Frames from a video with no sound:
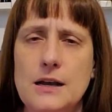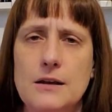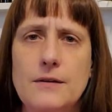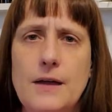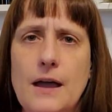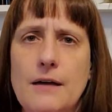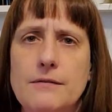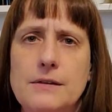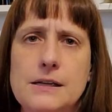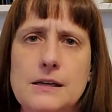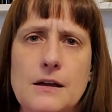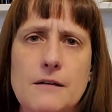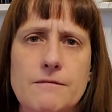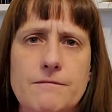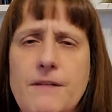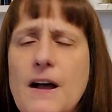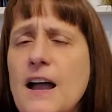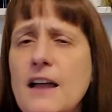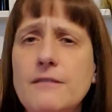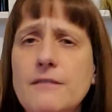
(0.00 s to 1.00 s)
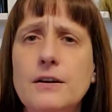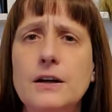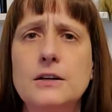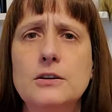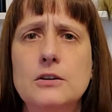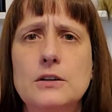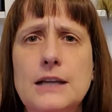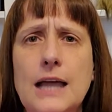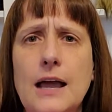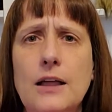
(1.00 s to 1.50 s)
of having a
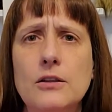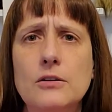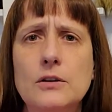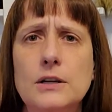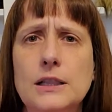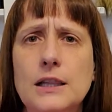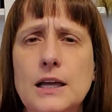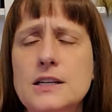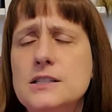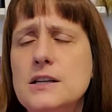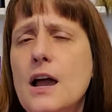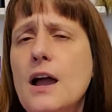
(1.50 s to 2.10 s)
500 calorie lunch,